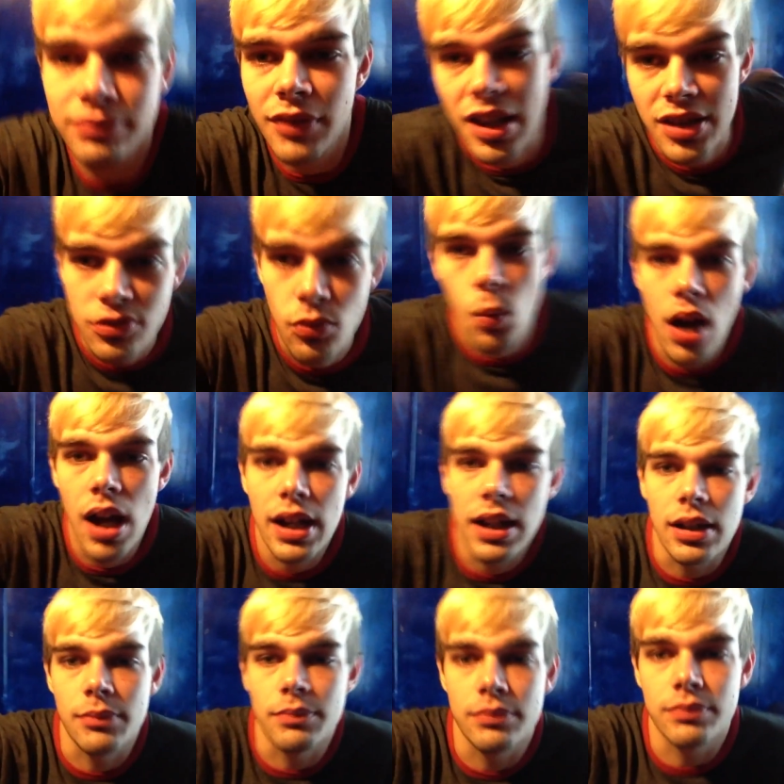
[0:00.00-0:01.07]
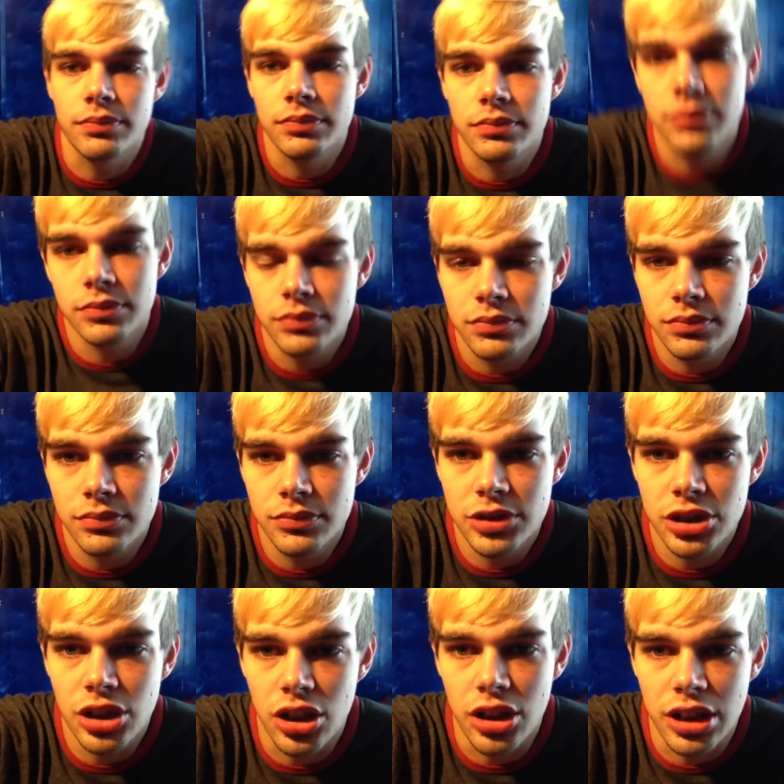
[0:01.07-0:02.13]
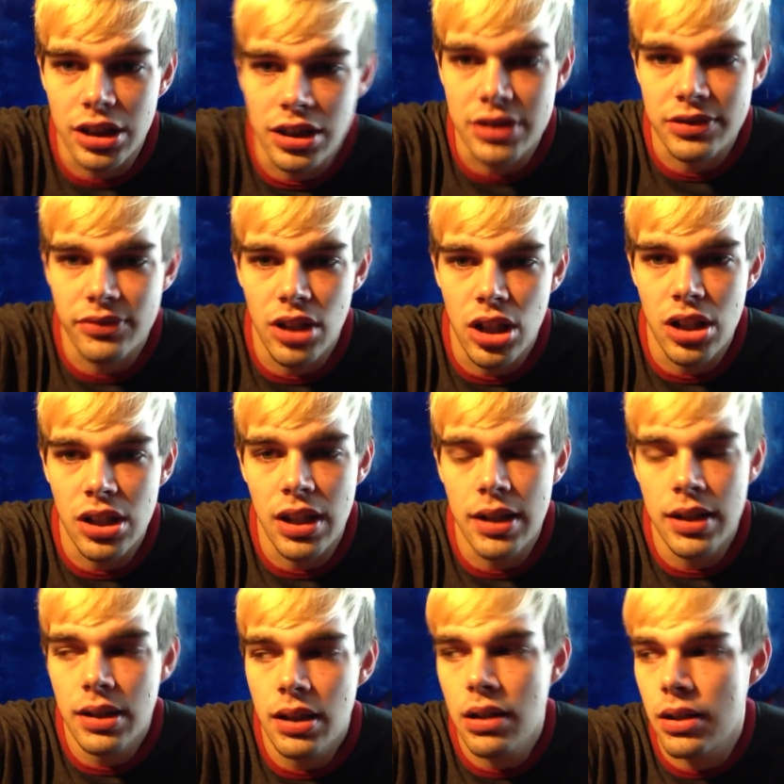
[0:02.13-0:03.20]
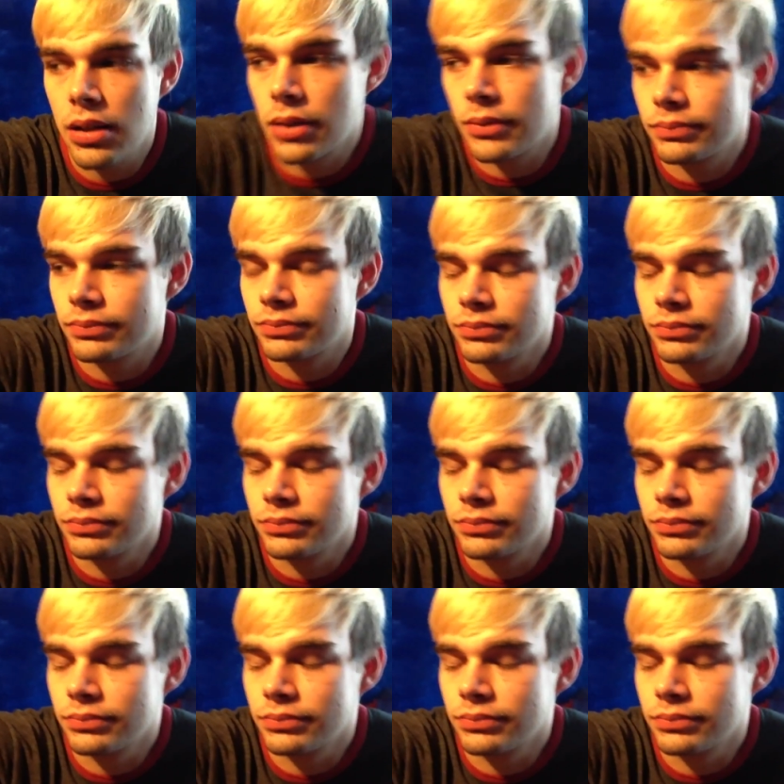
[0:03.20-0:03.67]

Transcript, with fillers: that's why I'm starting this vlog late. Um,